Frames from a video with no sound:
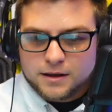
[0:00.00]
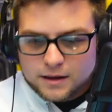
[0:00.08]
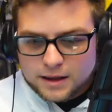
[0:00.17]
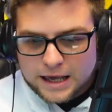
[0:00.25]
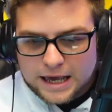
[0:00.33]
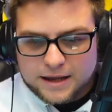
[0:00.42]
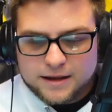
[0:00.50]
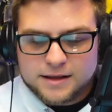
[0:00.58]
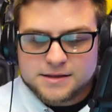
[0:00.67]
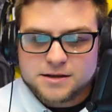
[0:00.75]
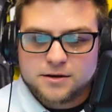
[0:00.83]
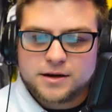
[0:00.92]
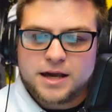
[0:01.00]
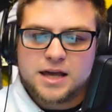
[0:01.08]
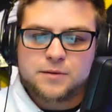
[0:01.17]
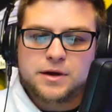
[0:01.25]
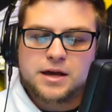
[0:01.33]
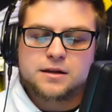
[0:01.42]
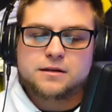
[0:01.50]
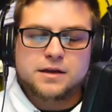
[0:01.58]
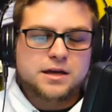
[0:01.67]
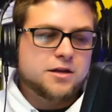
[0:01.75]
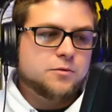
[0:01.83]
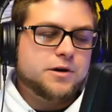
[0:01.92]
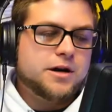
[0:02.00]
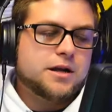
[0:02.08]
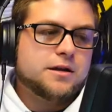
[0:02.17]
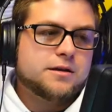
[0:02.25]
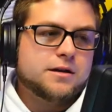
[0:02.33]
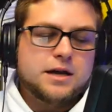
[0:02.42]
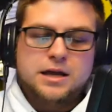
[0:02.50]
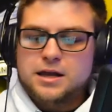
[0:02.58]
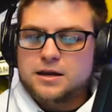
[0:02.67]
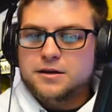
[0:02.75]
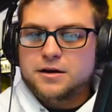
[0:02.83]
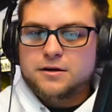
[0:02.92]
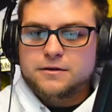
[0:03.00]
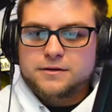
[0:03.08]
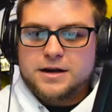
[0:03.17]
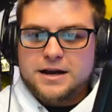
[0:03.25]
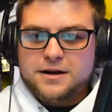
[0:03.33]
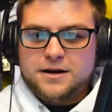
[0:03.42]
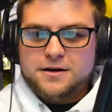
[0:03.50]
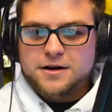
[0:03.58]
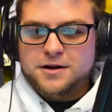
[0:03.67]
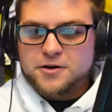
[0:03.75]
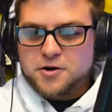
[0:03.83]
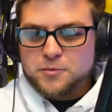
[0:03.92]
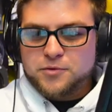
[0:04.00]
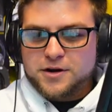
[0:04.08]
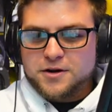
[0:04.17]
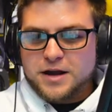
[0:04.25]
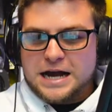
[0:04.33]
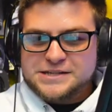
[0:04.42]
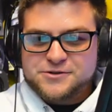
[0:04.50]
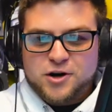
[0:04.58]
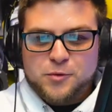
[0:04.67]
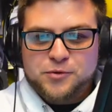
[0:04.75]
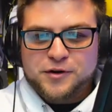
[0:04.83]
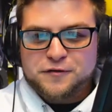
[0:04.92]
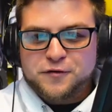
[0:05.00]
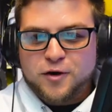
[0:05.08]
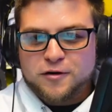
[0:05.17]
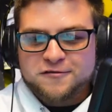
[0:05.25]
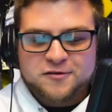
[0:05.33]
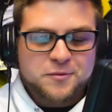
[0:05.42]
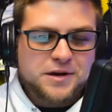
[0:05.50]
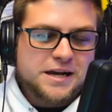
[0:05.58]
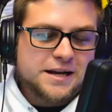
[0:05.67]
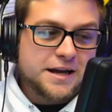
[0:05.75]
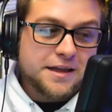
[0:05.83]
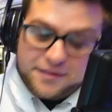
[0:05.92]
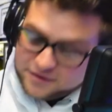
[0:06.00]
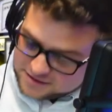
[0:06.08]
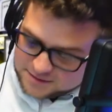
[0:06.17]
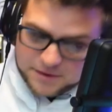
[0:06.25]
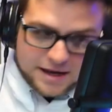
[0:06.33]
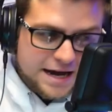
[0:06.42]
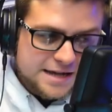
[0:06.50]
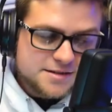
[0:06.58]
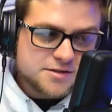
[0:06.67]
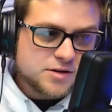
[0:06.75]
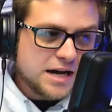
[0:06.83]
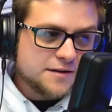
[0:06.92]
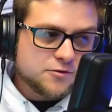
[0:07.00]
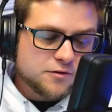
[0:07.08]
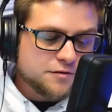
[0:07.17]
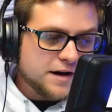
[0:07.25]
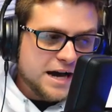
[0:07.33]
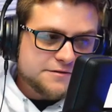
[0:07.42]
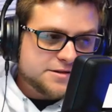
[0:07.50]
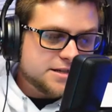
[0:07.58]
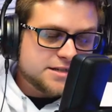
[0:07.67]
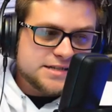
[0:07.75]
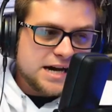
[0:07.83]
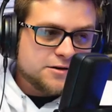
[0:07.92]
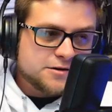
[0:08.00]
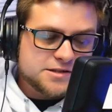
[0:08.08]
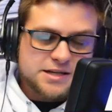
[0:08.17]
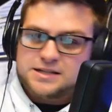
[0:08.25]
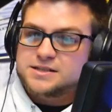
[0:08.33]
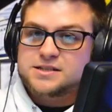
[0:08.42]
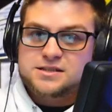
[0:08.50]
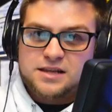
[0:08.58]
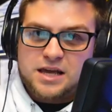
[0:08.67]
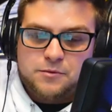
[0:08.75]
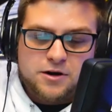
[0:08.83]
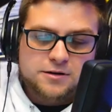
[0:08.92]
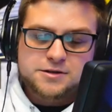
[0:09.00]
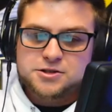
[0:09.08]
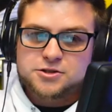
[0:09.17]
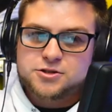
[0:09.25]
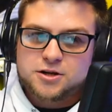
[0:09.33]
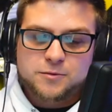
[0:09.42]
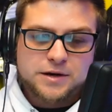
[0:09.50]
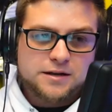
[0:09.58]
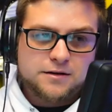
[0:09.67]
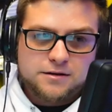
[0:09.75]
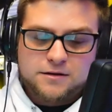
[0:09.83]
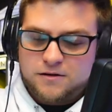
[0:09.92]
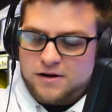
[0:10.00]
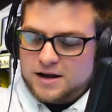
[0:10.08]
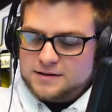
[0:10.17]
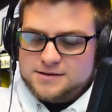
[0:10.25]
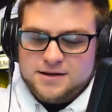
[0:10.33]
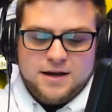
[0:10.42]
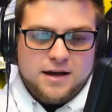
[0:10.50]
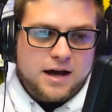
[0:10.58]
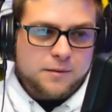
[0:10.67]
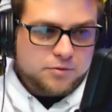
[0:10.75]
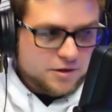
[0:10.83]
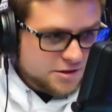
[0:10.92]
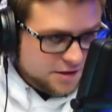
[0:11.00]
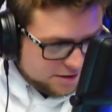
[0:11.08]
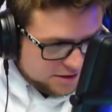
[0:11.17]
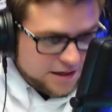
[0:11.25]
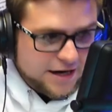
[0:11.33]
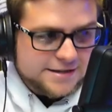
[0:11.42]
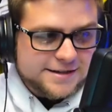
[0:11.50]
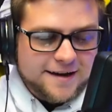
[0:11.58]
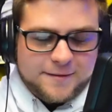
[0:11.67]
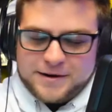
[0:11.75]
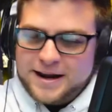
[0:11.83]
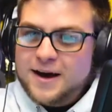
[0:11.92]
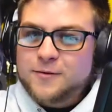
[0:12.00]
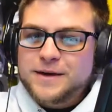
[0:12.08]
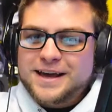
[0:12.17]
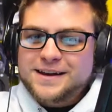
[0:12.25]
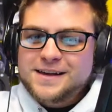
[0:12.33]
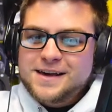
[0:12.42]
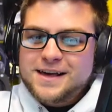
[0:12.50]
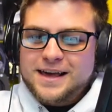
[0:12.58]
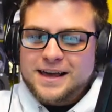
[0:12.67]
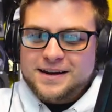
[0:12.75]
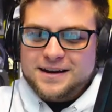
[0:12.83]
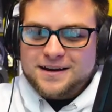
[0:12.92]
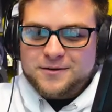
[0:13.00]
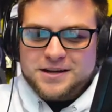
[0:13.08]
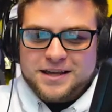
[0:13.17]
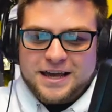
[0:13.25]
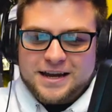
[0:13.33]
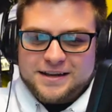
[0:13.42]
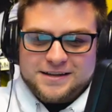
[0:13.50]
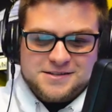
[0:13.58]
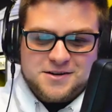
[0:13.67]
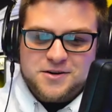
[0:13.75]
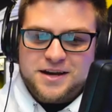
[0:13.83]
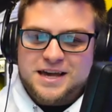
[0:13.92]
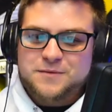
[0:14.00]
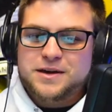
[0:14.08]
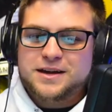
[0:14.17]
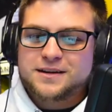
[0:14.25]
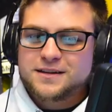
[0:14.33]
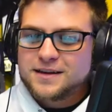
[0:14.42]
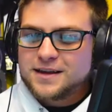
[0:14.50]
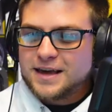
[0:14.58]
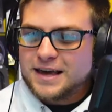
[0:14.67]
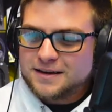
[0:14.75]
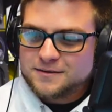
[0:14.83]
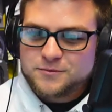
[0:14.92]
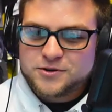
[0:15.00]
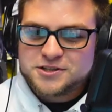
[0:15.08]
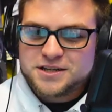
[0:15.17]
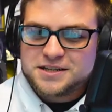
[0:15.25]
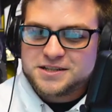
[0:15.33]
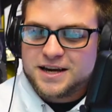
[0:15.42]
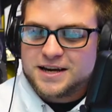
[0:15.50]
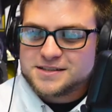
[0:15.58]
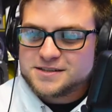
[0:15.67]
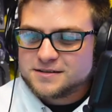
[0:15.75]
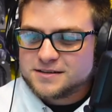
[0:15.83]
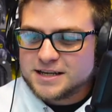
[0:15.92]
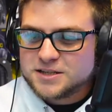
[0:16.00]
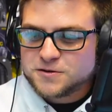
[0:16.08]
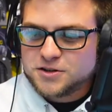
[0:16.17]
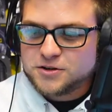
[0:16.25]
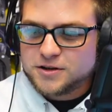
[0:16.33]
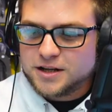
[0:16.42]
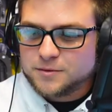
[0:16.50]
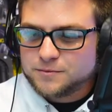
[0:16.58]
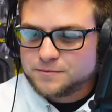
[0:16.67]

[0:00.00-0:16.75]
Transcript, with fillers: Hey, it's okay, man. Thank you, buddy and you know I know I know you're pretty you guys are all pretty far from me and I, there's some guys that travel five six hours like it's a slamology show man that they're nuts I appreciate you guys coming out man and uh, when you can't it's okay man hey appreciate you guys thanks for tuning in